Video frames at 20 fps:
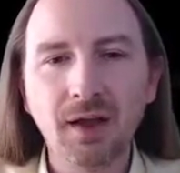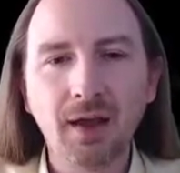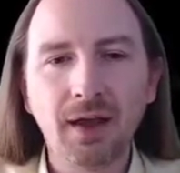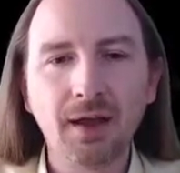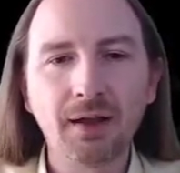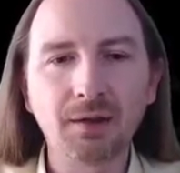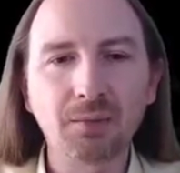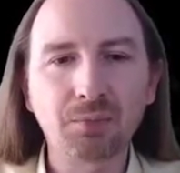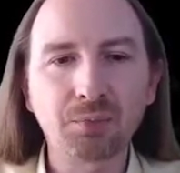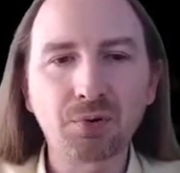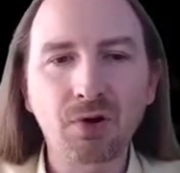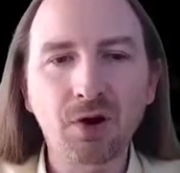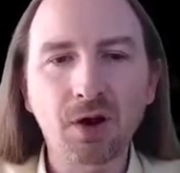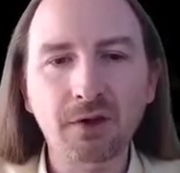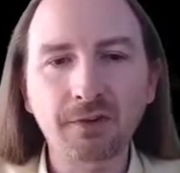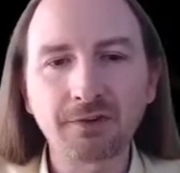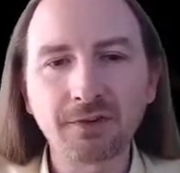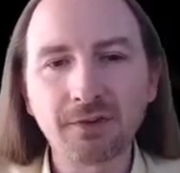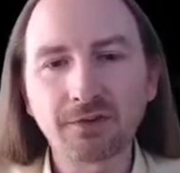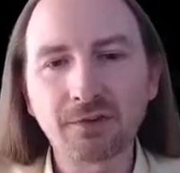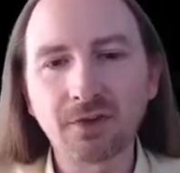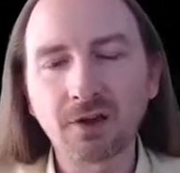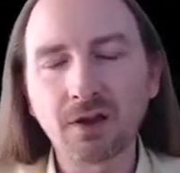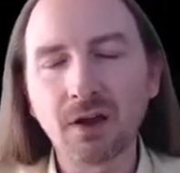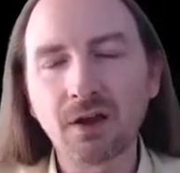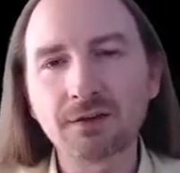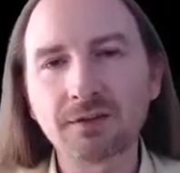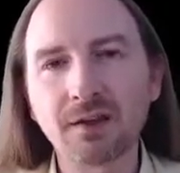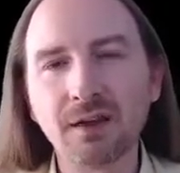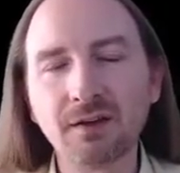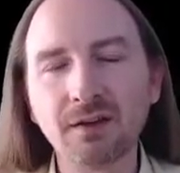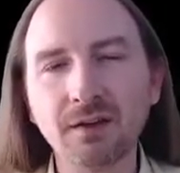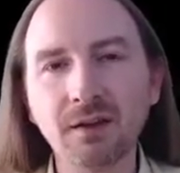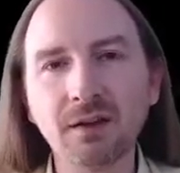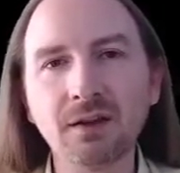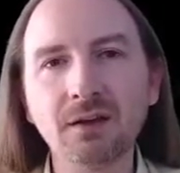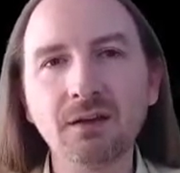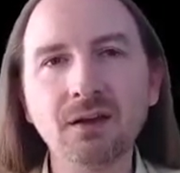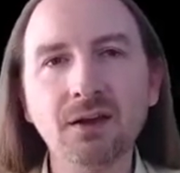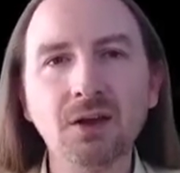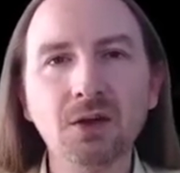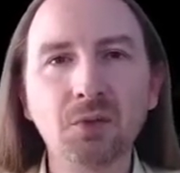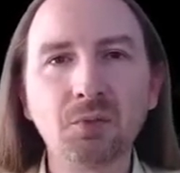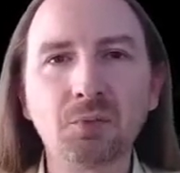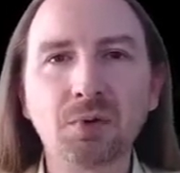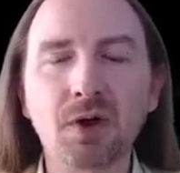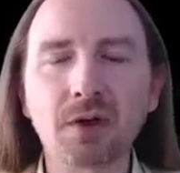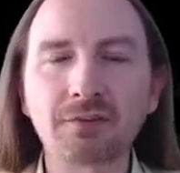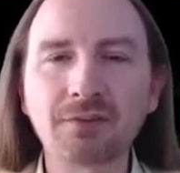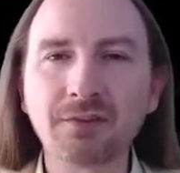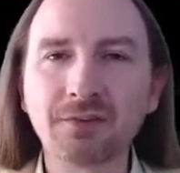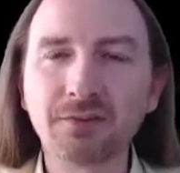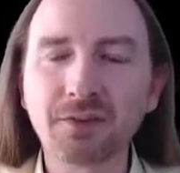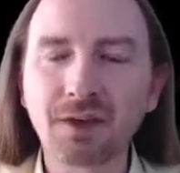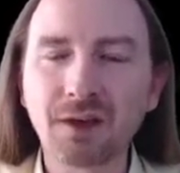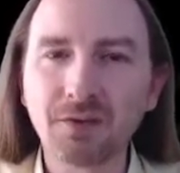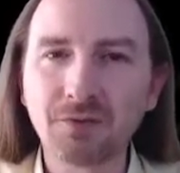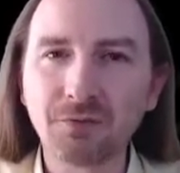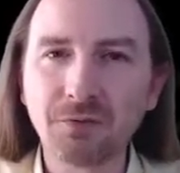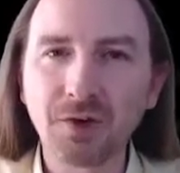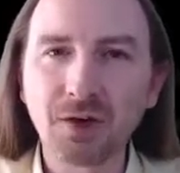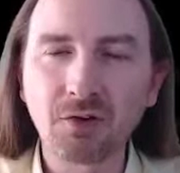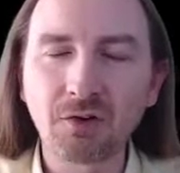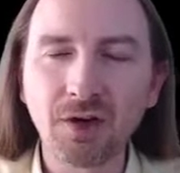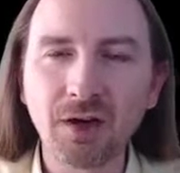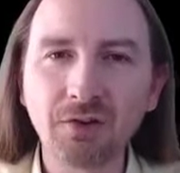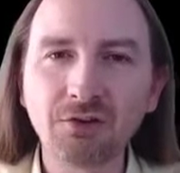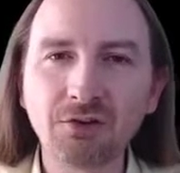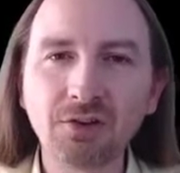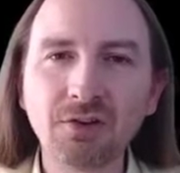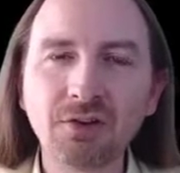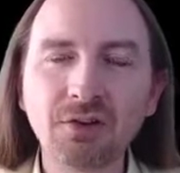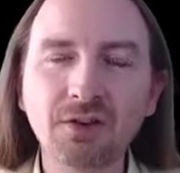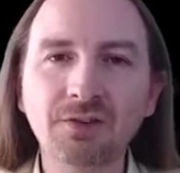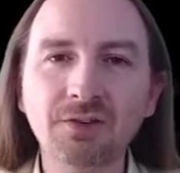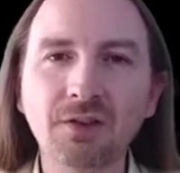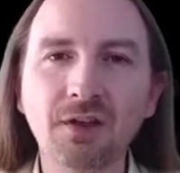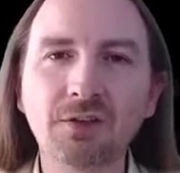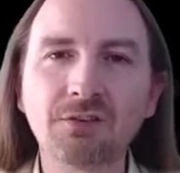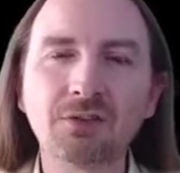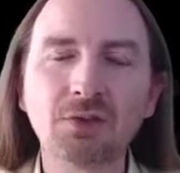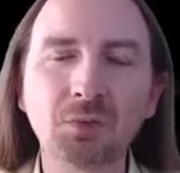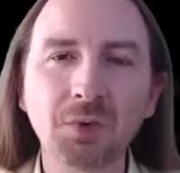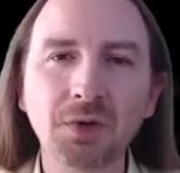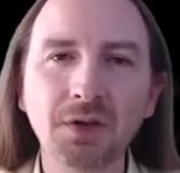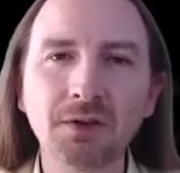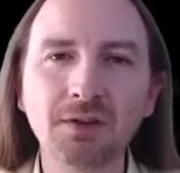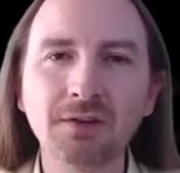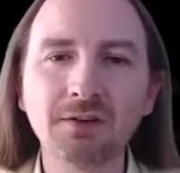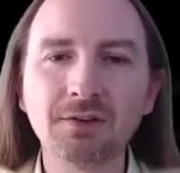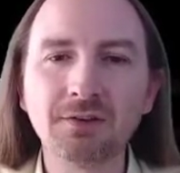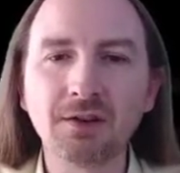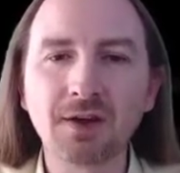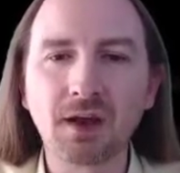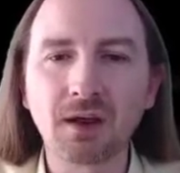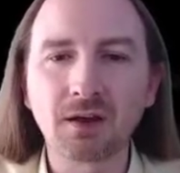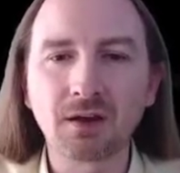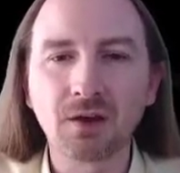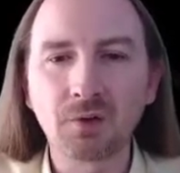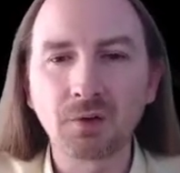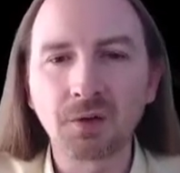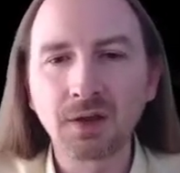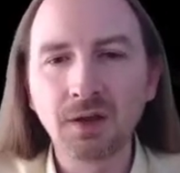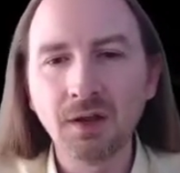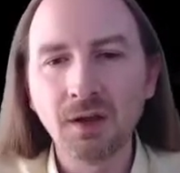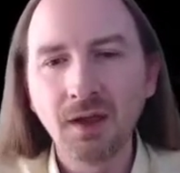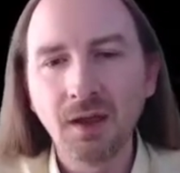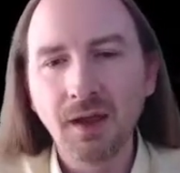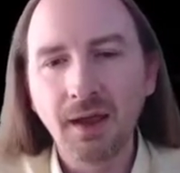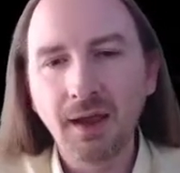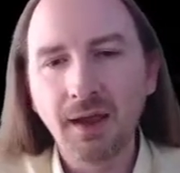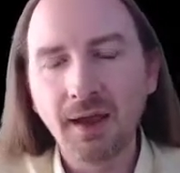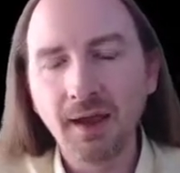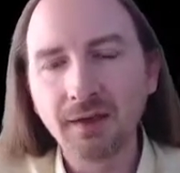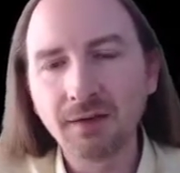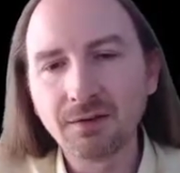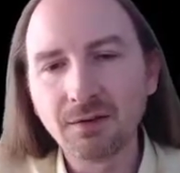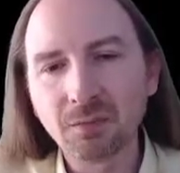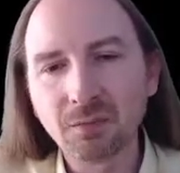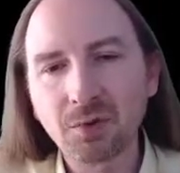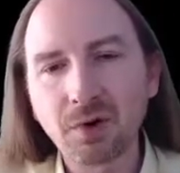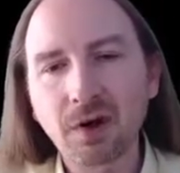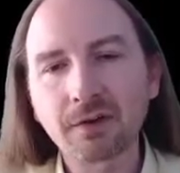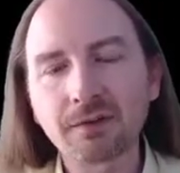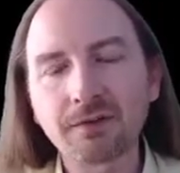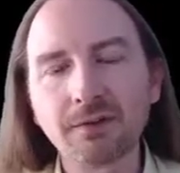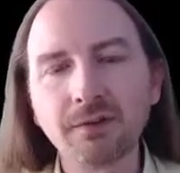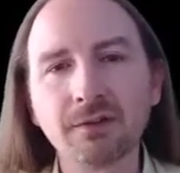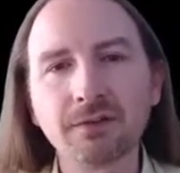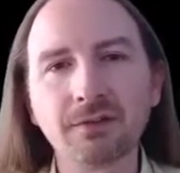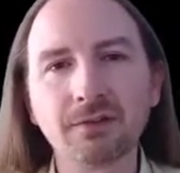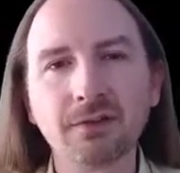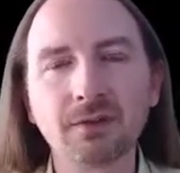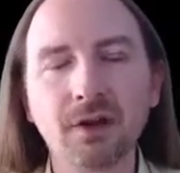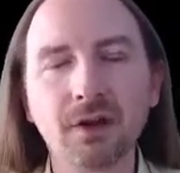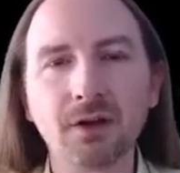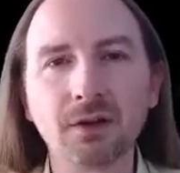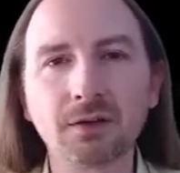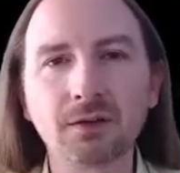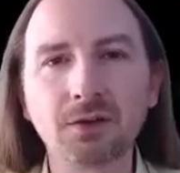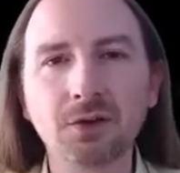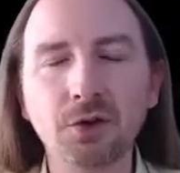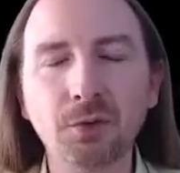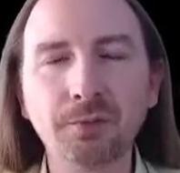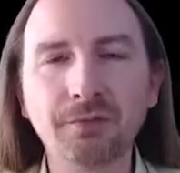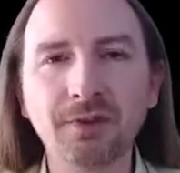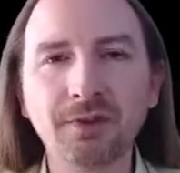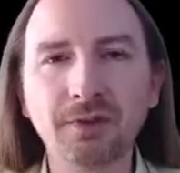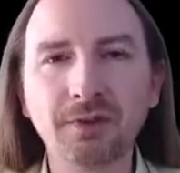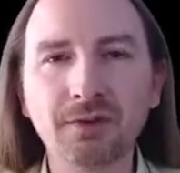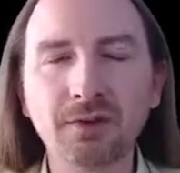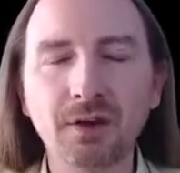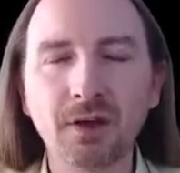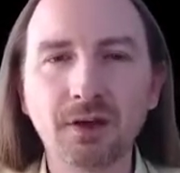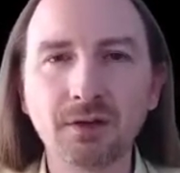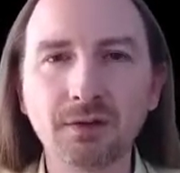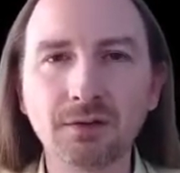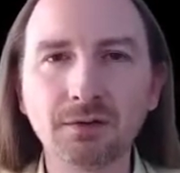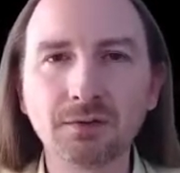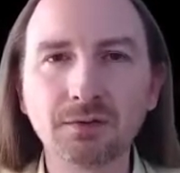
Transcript: and it proxies the content in, proxies the configuration details that we need to get going, and proxies kubectl